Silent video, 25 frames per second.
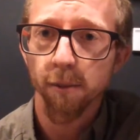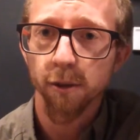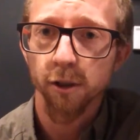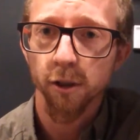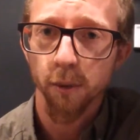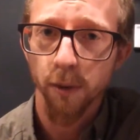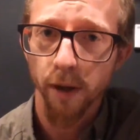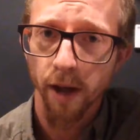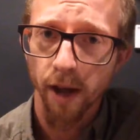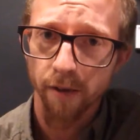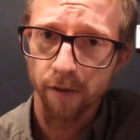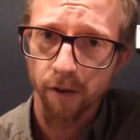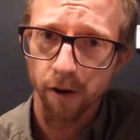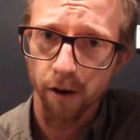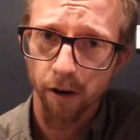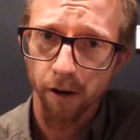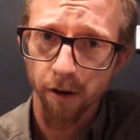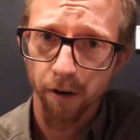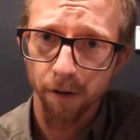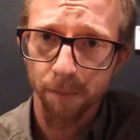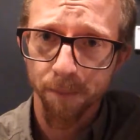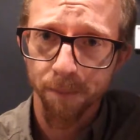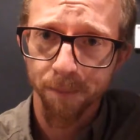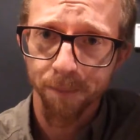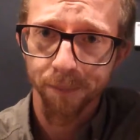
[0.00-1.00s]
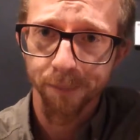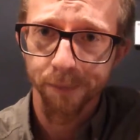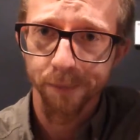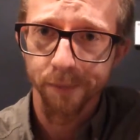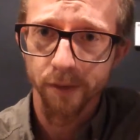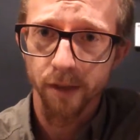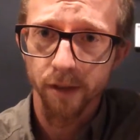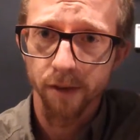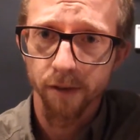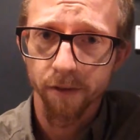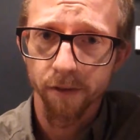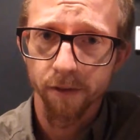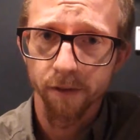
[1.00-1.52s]
So we have our
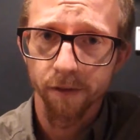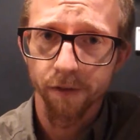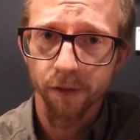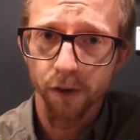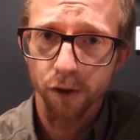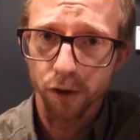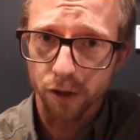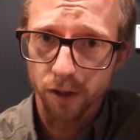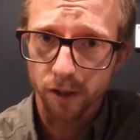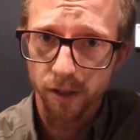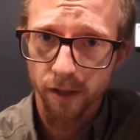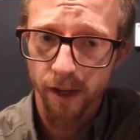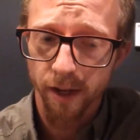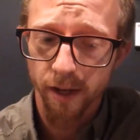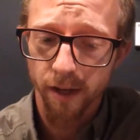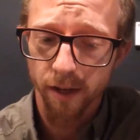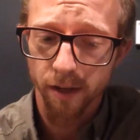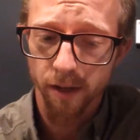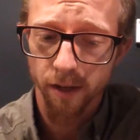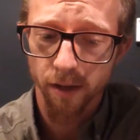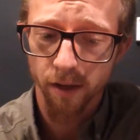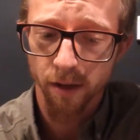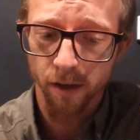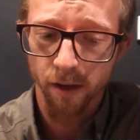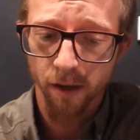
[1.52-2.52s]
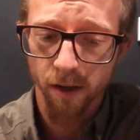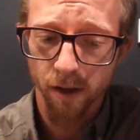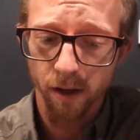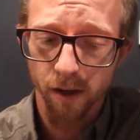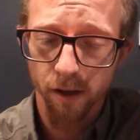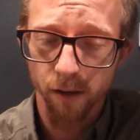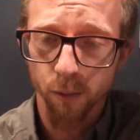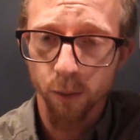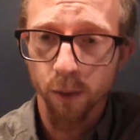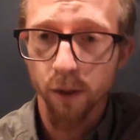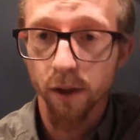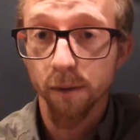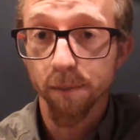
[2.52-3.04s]
first night,
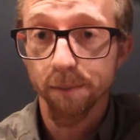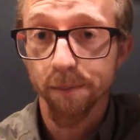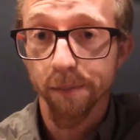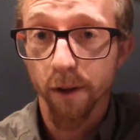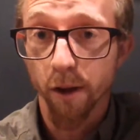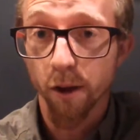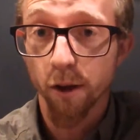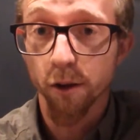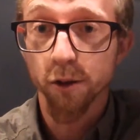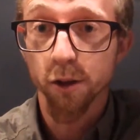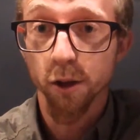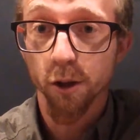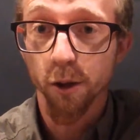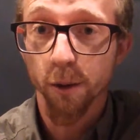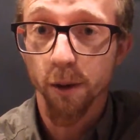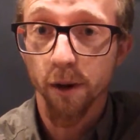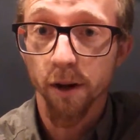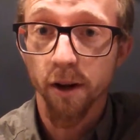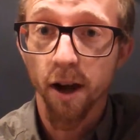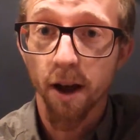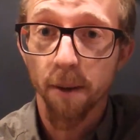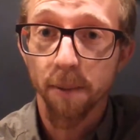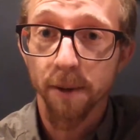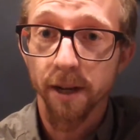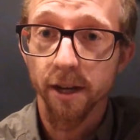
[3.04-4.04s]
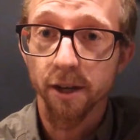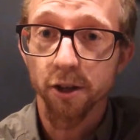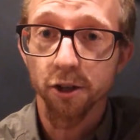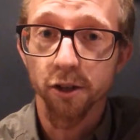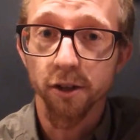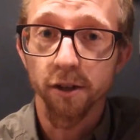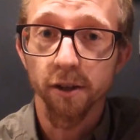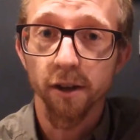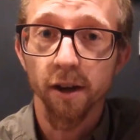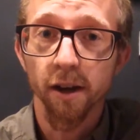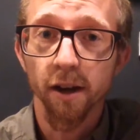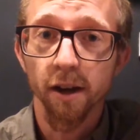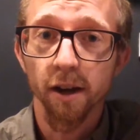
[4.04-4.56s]
also
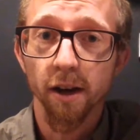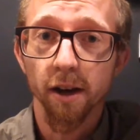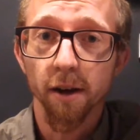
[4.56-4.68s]
accommodation.